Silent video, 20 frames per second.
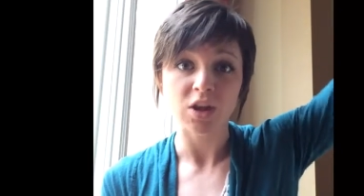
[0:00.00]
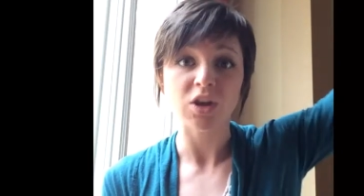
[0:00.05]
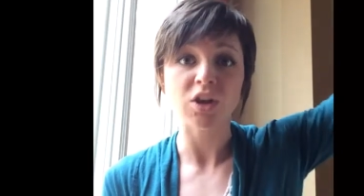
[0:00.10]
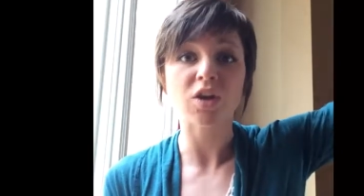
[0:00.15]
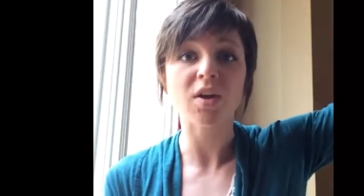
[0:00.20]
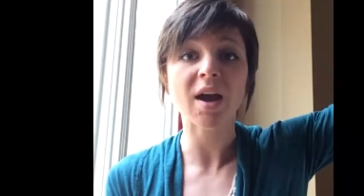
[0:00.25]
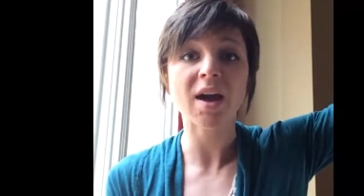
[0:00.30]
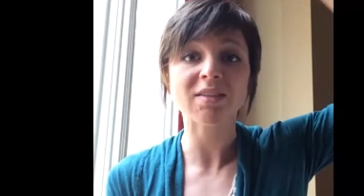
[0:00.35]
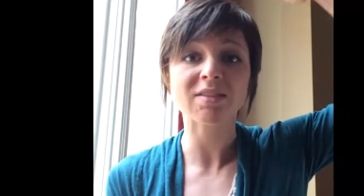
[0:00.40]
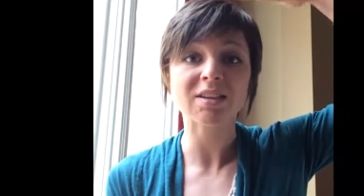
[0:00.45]

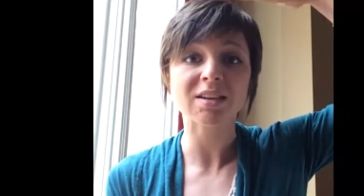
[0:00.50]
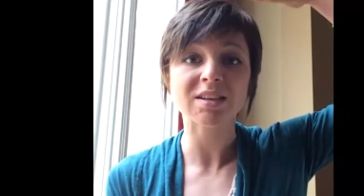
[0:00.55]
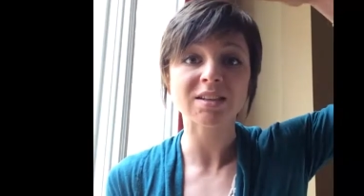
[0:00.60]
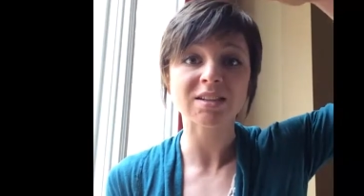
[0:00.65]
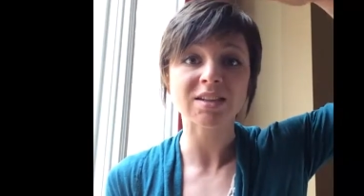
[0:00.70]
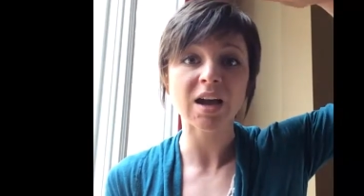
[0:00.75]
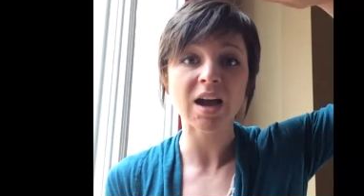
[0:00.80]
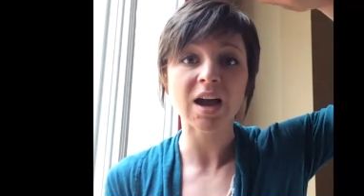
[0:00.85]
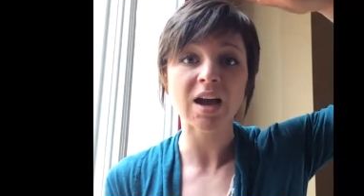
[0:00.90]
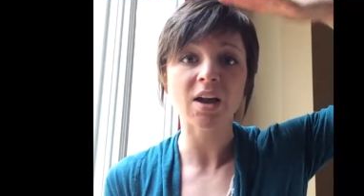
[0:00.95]
You have to
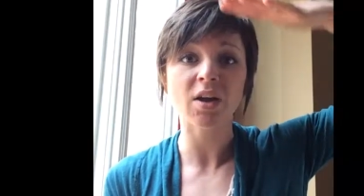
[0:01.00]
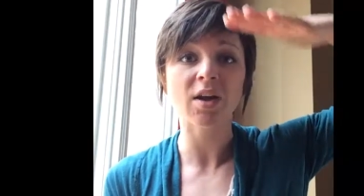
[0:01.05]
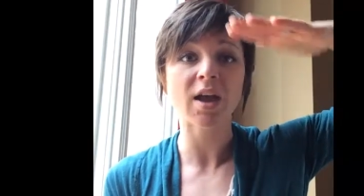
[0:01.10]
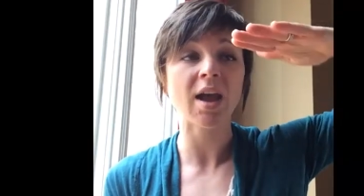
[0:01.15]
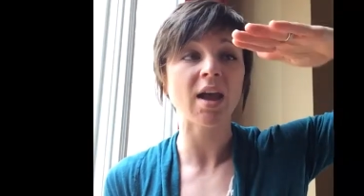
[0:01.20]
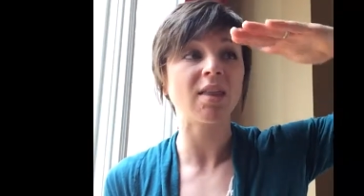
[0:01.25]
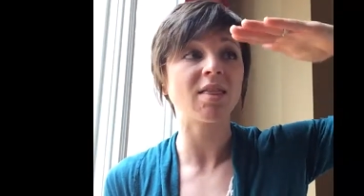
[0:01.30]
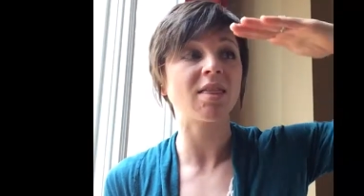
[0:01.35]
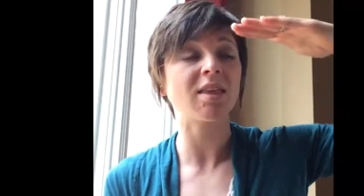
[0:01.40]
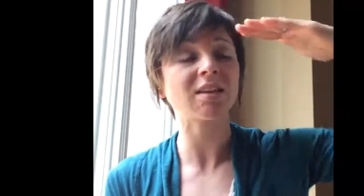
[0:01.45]
decide,
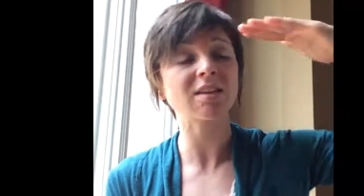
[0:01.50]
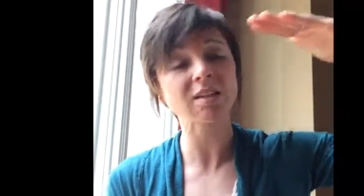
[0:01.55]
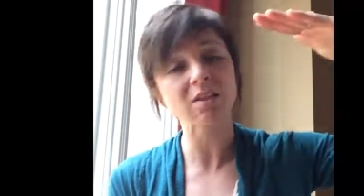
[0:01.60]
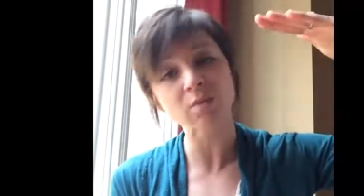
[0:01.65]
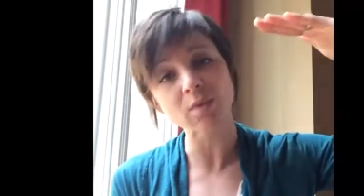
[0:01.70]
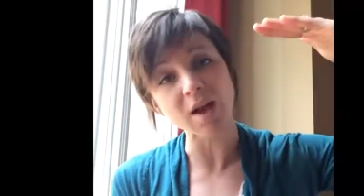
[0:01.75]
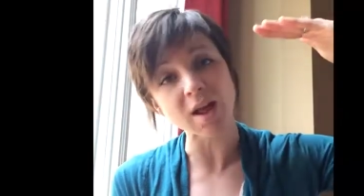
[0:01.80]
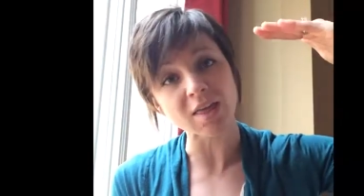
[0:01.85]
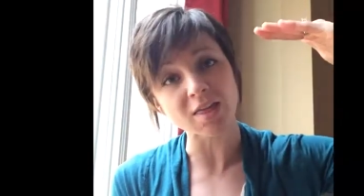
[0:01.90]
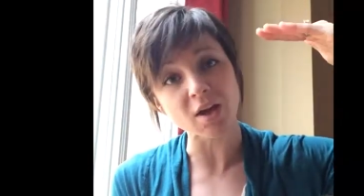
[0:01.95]
okay, this
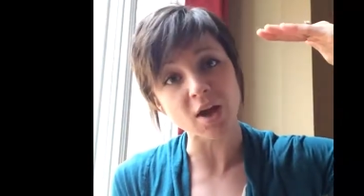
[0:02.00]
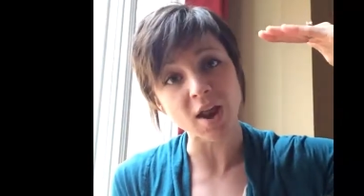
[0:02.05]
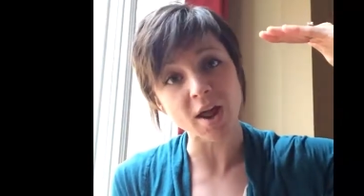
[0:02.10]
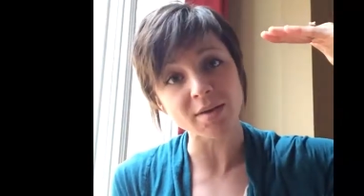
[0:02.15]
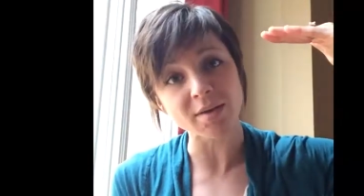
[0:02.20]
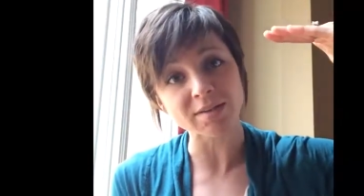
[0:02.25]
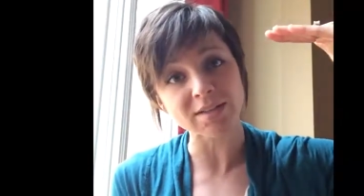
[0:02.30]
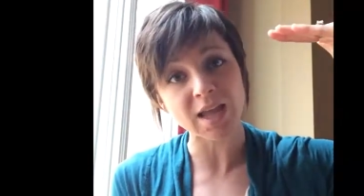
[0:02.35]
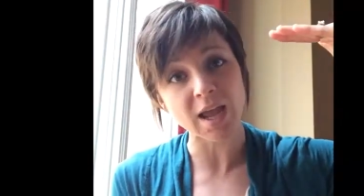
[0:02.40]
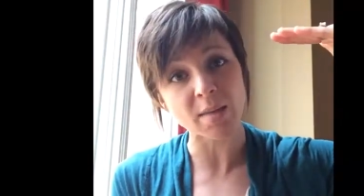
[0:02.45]
is what I thought
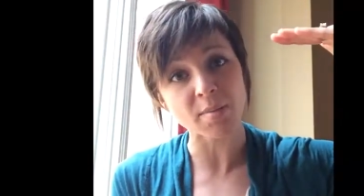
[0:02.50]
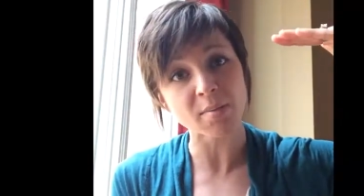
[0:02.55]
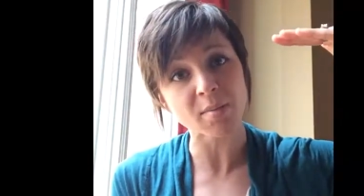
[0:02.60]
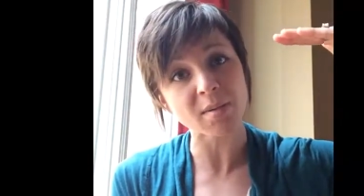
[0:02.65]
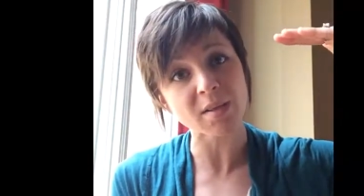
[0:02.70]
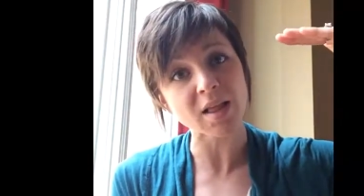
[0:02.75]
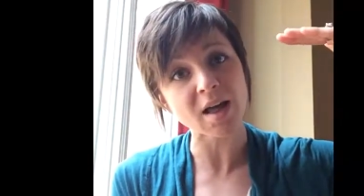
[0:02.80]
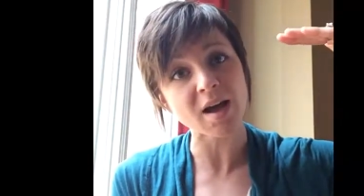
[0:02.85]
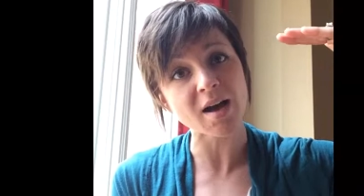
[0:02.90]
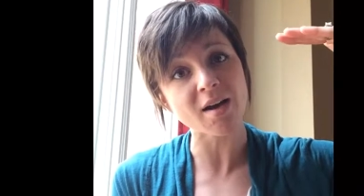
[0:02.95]
I was
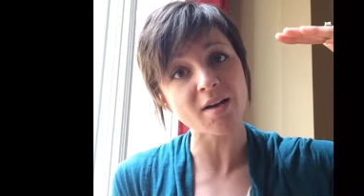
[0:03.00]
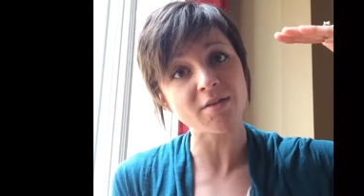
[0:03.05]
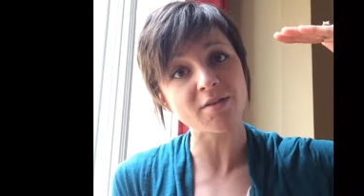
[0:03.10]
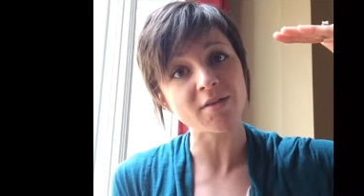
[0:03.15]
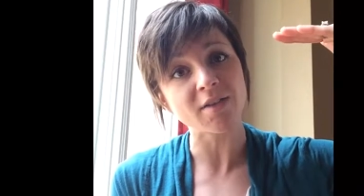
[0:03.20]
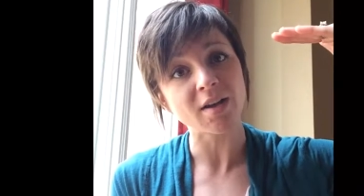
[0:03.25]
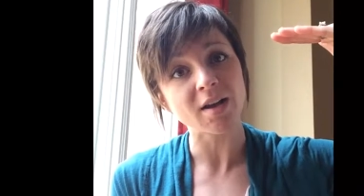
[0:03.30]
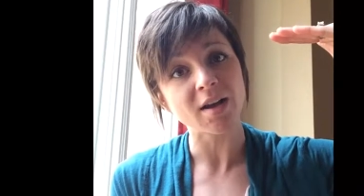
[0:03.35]
capable of